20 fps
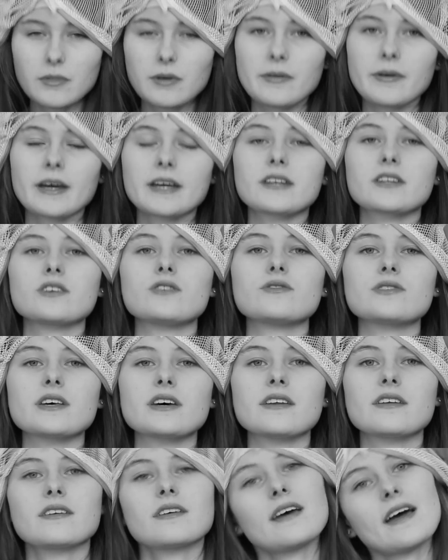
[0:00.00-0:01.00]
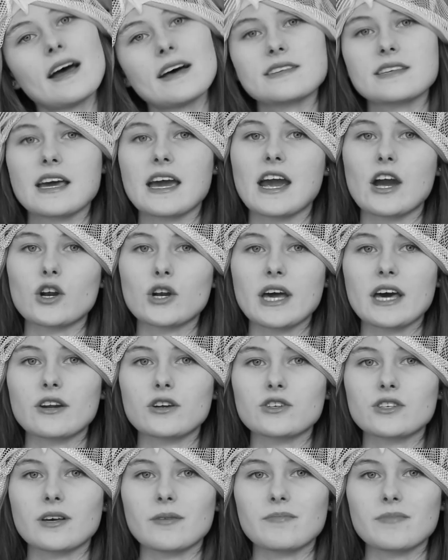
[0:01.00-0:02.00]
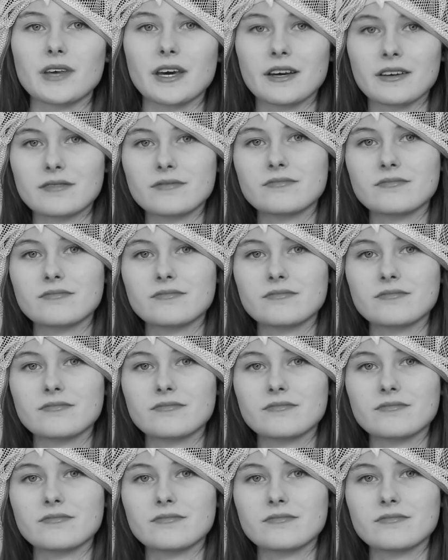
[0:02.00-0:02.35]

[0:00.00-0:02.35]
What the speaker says: Maybe I can use it as a hairnet or something.